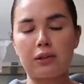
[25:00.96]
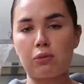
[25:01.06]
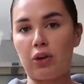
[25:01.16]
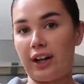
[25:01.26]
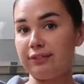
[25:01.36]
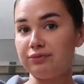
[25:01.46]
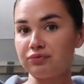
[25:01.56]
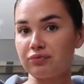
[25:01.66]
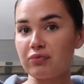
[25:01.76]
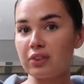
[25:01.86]
this morning.
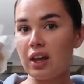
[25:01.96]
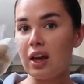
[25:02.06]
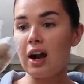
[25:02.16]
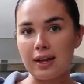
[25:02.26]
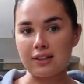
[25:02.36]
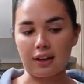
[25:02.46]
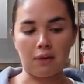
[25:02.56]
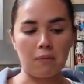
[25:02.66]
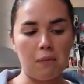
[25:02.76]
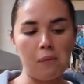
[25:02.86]
Amazing.
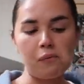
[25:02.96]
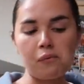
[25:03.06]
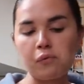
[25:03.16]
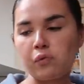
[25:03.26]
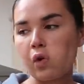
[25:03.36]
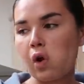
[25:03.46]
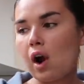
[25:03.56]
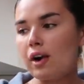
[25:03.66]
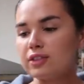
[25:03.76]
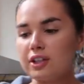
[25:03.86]

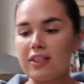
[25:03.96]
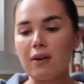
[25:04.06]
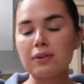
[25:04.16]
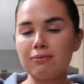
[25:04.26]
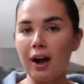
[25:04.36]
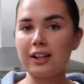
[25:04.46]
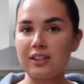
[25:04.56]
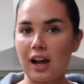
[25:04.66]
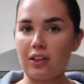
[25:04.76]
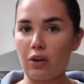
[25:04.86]
So yeah, that was my
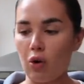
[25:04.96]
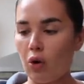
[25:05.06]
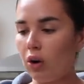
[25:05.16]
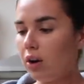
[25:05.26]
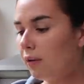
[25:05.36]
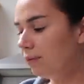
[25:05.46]
side of the haul.